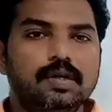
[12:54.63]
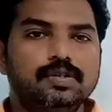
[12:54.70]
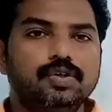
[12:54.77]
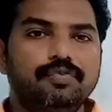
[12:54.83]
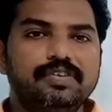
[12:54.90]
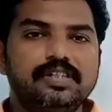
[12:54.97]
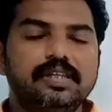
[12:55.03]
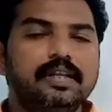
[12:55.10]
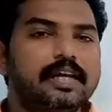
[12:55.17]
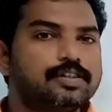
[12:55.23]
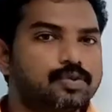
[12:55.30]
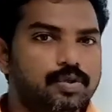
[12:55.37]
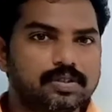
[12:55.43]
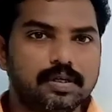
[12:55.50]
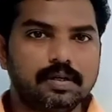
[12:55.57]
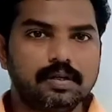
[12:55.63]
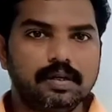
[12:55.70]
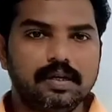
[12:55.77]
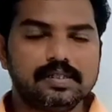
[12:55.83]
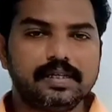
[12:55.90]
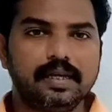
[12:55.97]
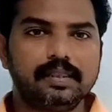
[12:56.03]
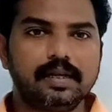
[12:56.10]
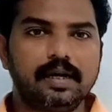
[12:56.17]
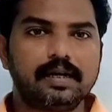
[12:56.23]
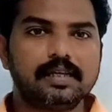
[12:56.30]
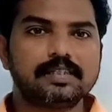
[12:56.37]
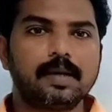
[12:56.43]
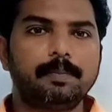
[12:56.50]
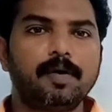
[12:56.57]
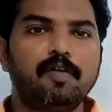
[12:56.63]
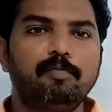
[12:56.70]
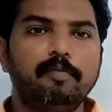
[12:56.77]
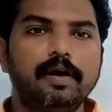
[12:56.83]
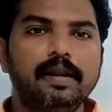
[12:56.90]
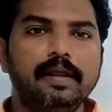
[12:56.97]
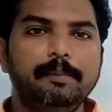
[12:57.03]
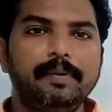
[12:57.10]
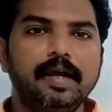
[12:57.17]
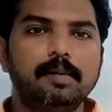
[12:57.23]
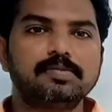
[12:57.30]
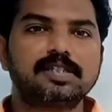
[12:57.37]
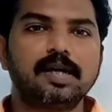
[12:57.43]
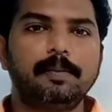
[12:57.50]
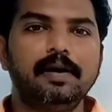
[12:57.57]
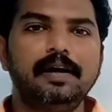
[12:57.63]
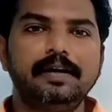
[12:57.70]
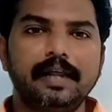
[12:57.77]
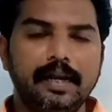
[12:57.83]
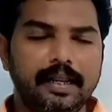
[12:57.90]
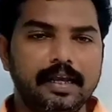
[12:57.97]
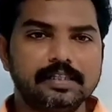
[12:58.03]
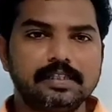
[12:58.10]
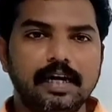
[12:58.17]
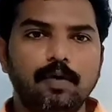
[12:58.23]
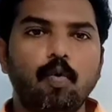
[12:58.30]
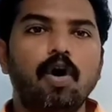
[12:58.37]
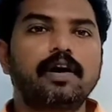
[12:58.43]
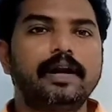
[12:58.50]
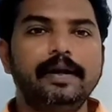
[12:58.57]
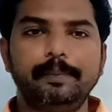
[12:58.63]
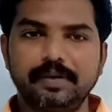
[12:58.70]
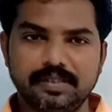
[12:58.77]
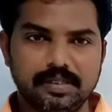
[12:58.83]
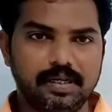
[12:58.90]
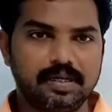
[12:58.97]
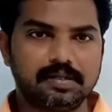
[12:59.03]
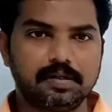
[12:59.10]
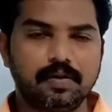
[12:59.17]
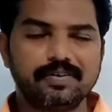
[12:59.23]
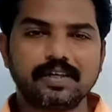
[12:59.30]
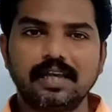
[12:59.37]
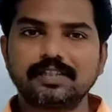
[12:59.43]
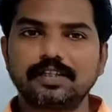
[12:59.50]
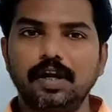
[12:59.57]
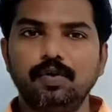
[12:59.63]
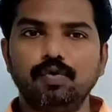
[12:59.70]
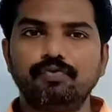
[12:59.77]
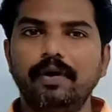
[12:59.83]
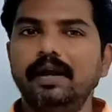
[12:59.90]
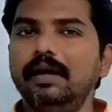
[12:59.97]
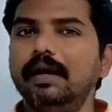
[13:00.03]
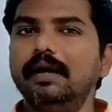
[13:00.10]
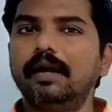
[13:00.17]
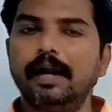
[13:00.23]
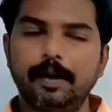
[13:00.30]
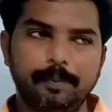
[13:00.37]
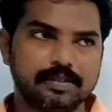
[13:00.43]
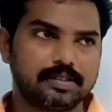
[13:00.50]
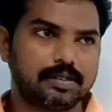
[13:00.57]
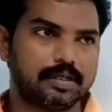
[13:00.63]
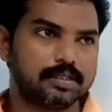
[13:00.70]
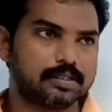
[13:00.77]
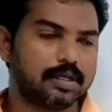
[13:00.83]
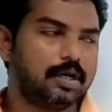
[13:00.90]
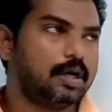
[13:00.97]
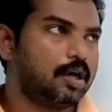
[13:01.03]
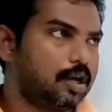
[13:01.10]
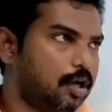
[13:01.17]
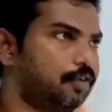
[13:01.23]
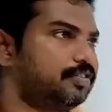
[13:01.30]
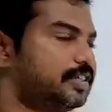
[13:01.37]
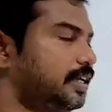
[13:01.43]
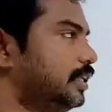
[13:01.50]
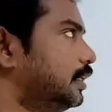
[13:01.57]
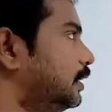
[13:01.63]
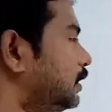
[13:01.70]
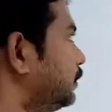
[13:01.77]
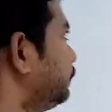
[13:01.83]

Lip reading: So if you see the next question, he is saying that a sum of money becomes double in 10 years at what rate percentage? I was asking to find it rate percentage. Now we see that